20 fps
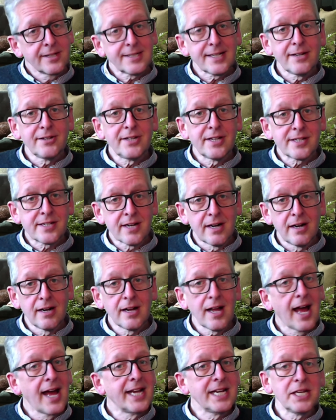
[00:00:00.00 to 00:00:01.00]
out your tongue
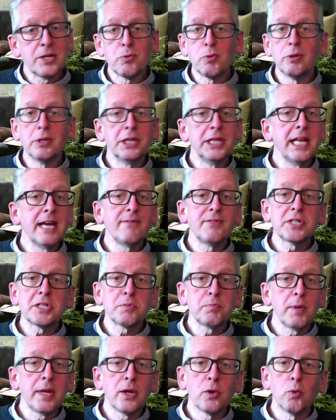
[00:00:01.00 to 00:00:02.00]
and you will never
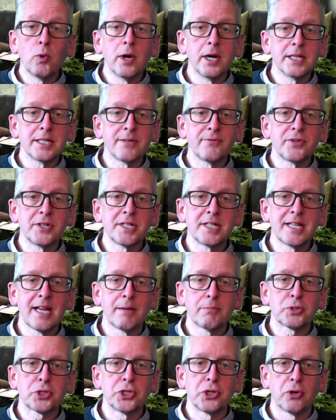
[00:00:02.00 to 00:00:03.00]
speak words of
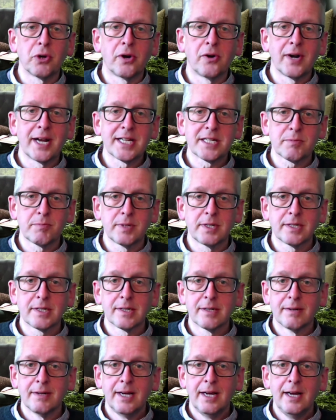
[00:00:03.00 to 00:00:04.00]
deception or harassment.
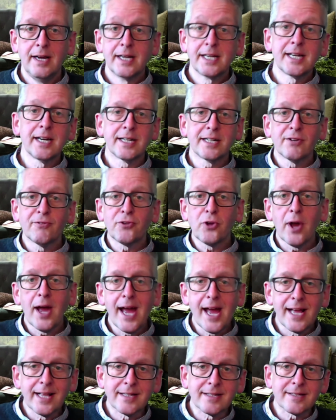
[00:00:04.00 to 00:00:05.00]
Cut off your
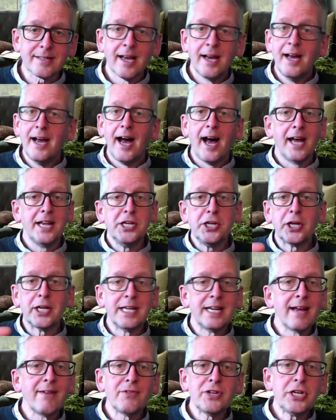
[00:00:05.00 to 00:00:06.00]
hands and you can
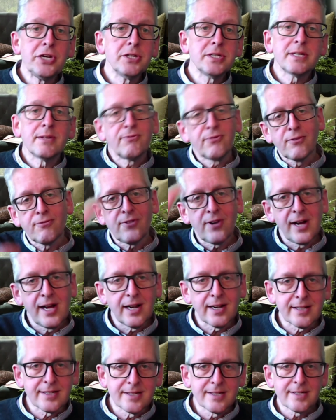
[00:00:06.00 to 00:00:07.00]
never use them for
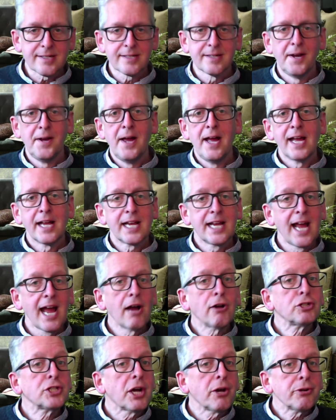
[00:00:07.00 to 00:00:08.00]
violence.
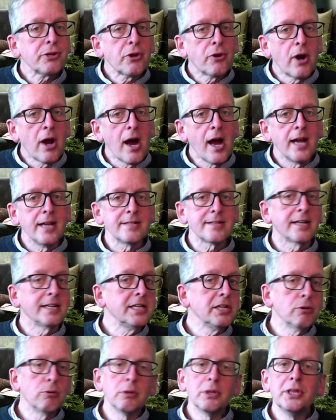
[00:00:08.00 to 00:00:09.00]
Gouge out your eyes and
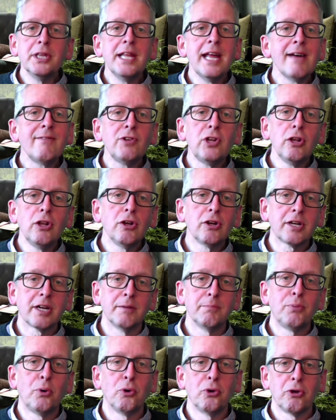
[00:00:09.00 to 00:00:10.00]
you'll never look
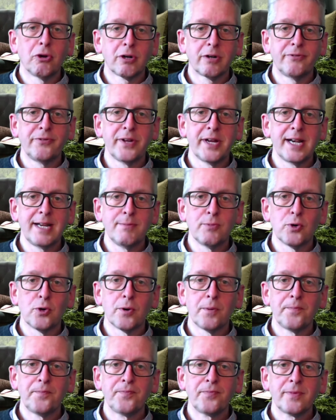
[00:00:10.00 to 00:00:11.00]
at pornography anymore.
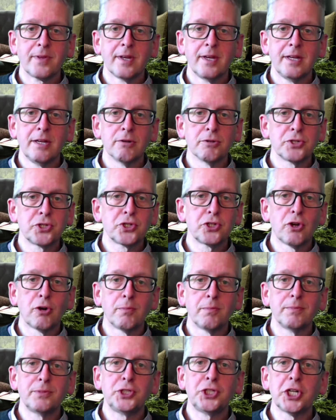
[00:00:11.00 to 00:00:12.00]
You'll stop
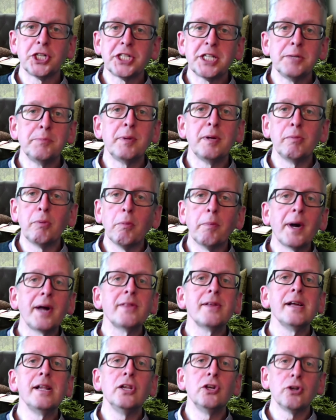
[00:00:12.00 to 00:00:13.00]
judging people by
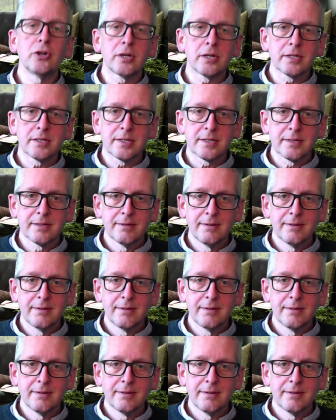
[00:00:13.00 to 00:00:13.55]
their looks.